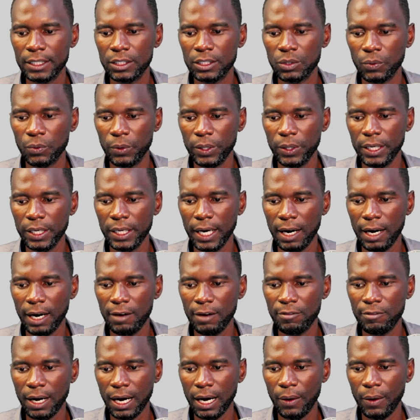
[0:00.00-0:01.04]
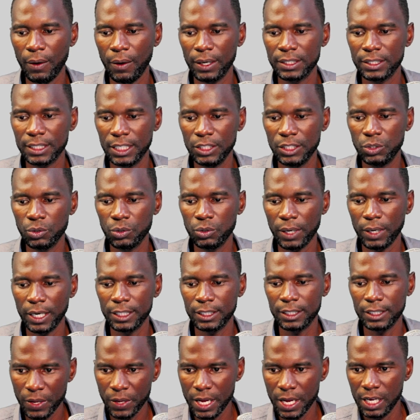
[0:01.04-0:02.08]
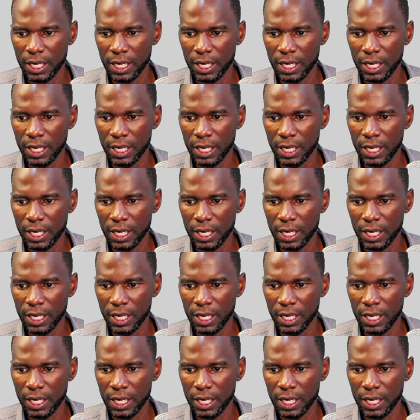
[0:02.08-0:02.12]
we have our schedule right here.